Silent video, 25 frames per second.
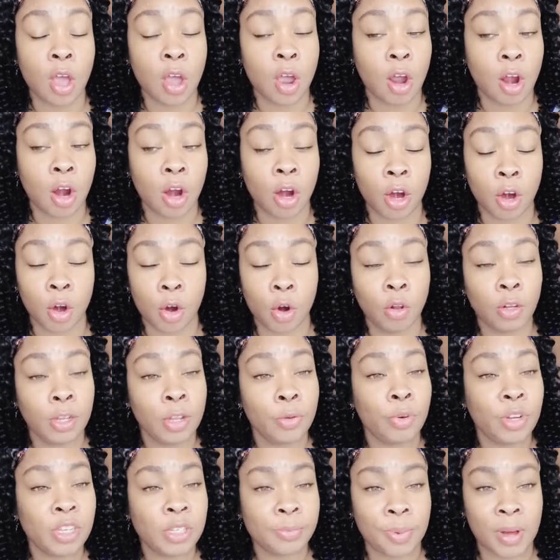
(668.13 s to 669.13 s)
her only
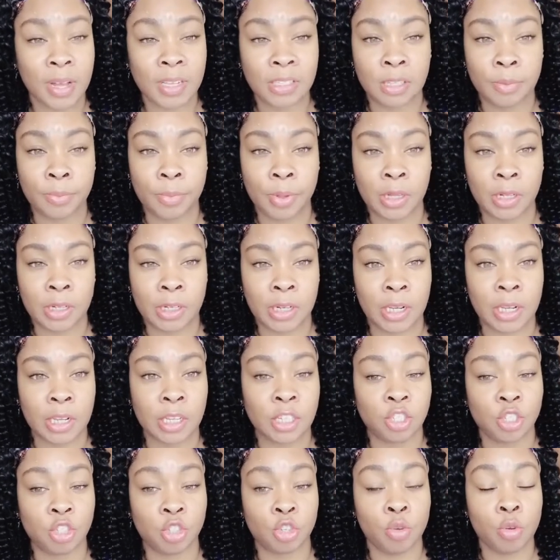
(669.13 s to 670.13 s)
responsibility
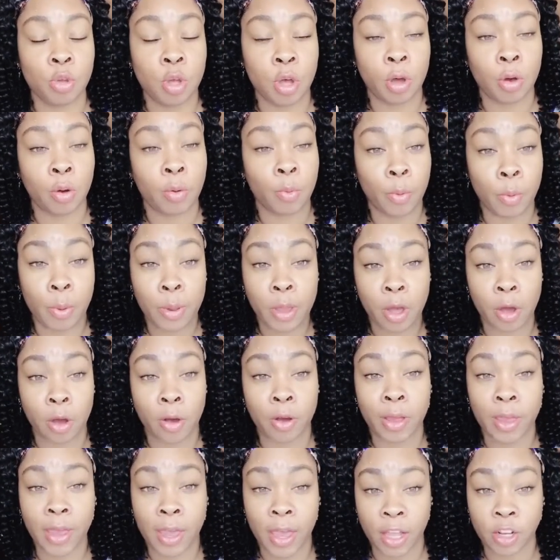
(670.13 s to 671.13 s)
is to go what we call
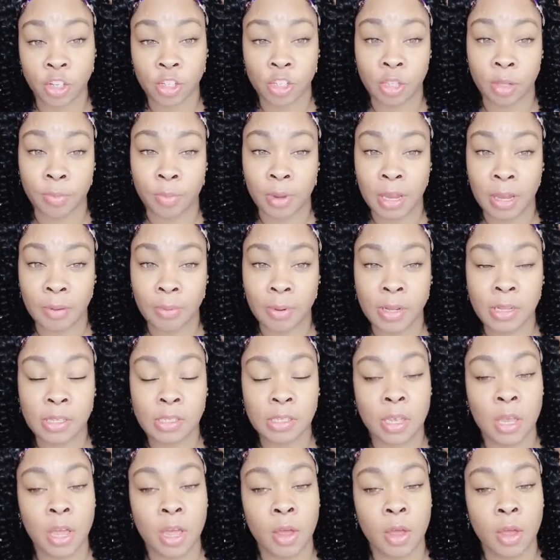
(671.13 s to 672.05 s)
catch the babies,